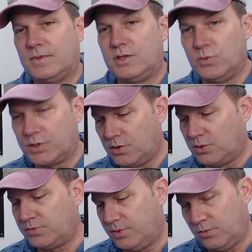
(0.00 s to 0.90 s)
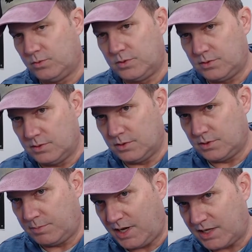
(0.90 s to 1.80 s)
You would go
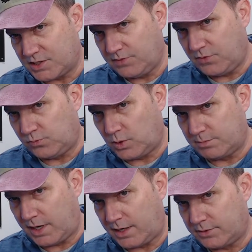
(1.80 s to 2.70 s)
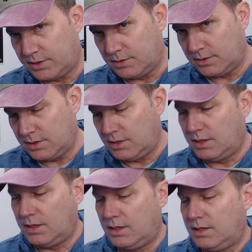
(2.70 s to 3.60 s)
the positive of one battery
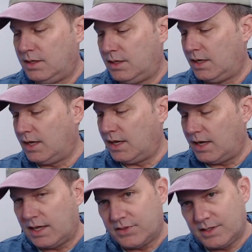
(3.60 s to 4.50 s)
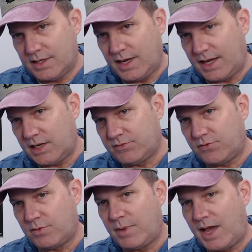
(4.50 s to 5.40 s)
and the negative
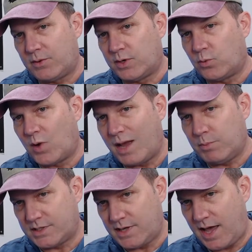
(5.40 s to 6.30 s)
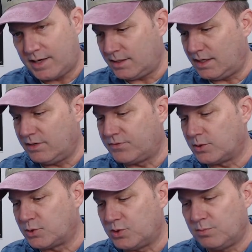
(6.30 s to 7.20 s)
of the battery right beside it, if
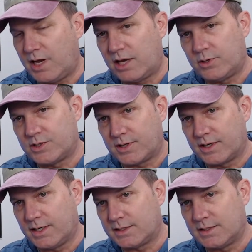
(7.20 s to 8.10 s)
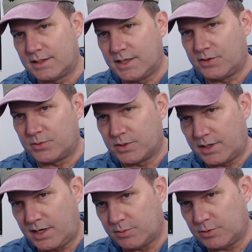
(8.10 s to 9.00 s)
those two batteries are connected together with a
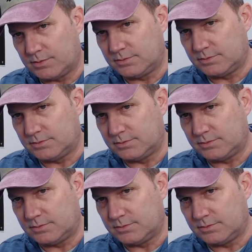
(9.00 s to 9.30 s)
cable.